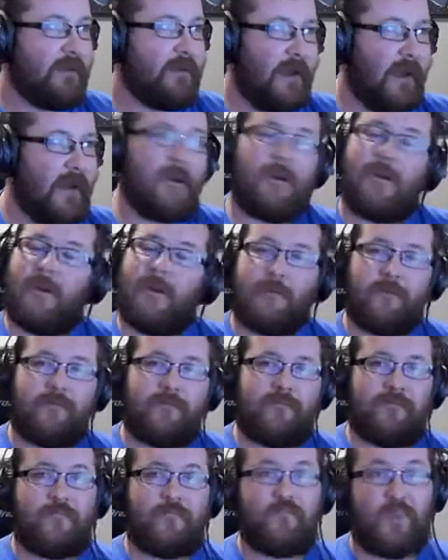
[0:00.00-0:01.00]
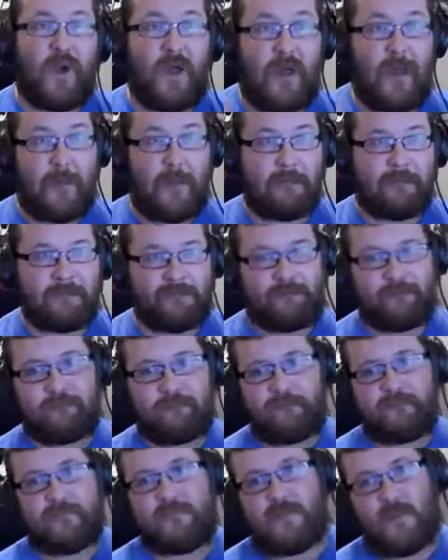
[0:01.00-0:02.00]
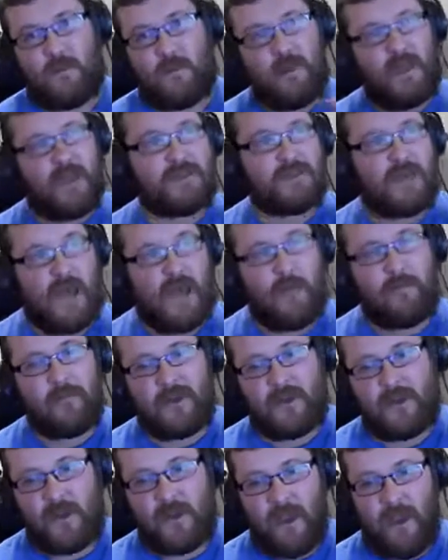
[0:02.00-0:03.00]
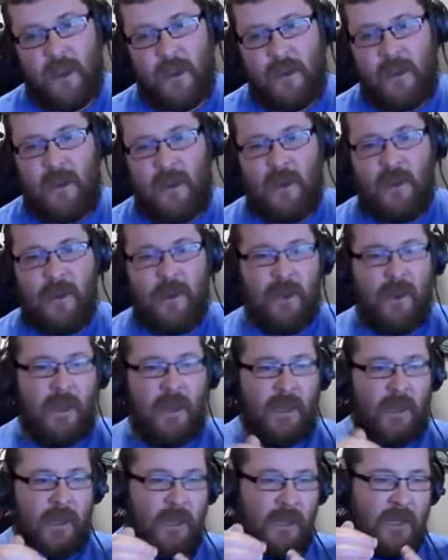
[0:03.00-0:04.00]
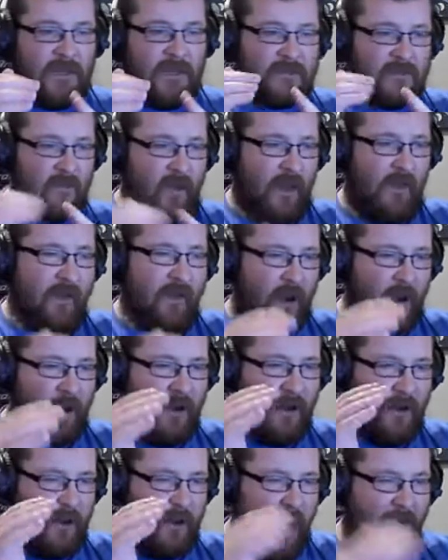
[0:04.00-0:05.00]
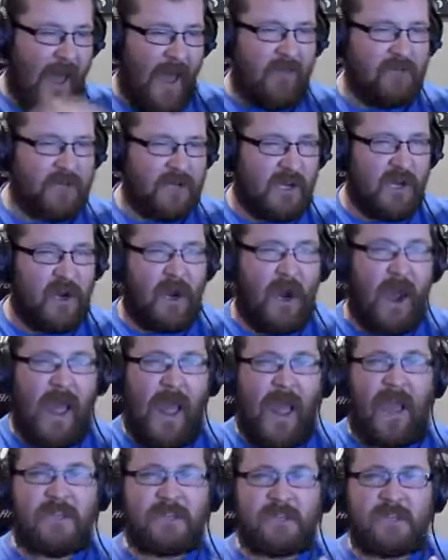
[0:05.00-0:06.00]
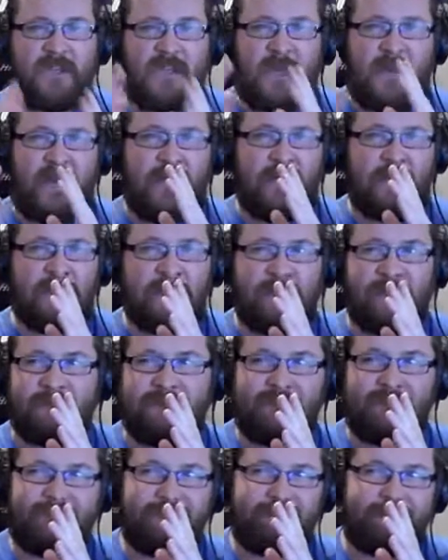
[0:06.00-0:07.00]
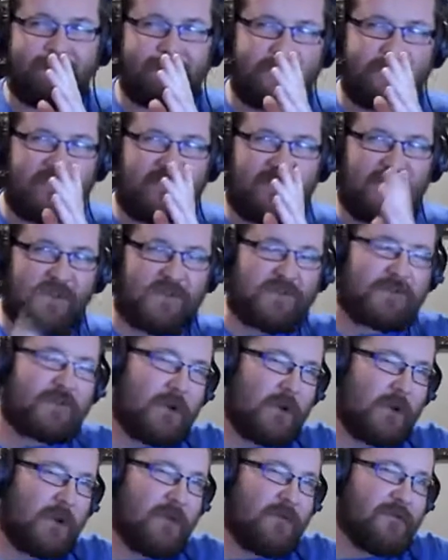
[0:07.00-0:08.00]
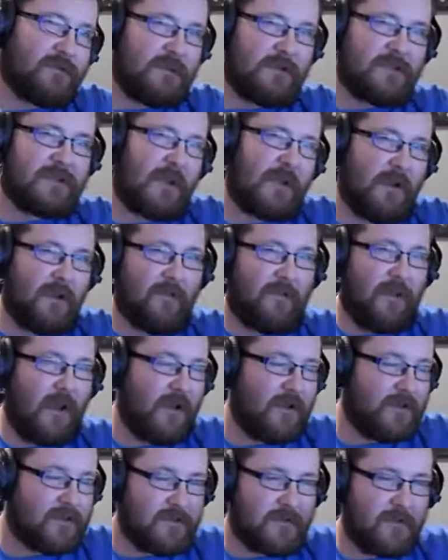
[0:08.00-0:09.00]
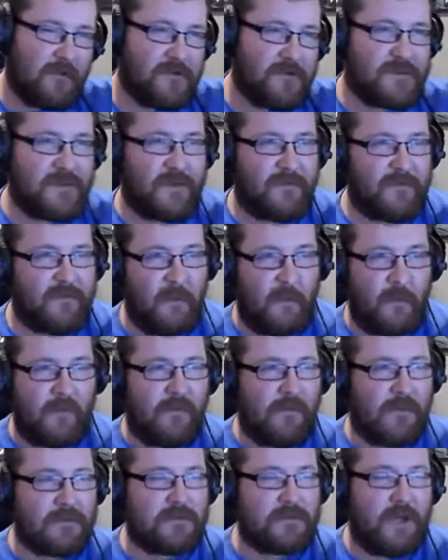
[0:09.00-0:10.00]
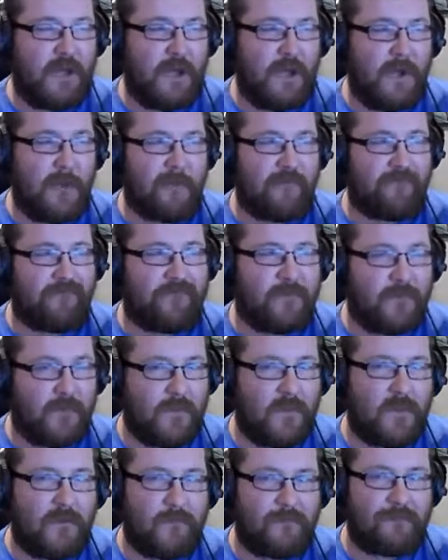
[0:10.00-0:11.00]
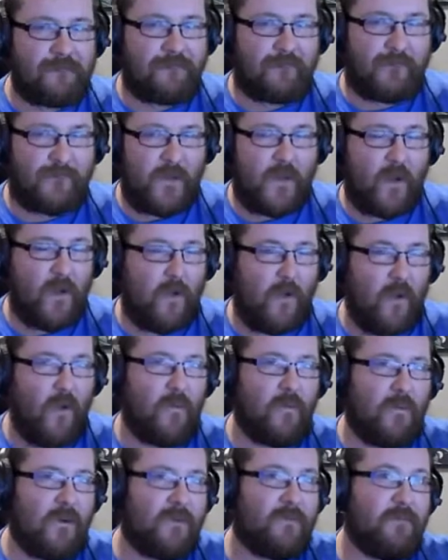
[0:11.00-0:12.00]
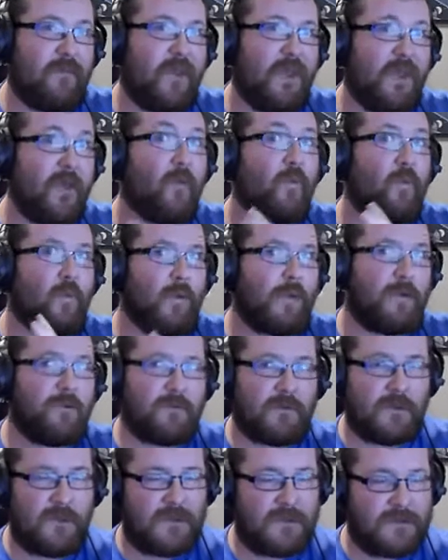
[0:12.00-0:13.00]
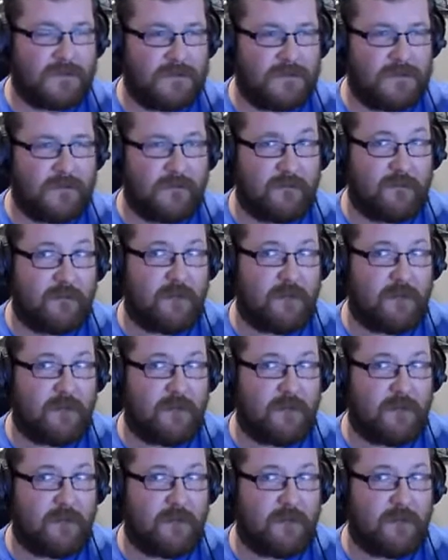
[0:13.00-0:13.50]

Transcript: I don't know. But the main topic is whether Avatar actually deserves the title of highest grossing film of all time with being re-released.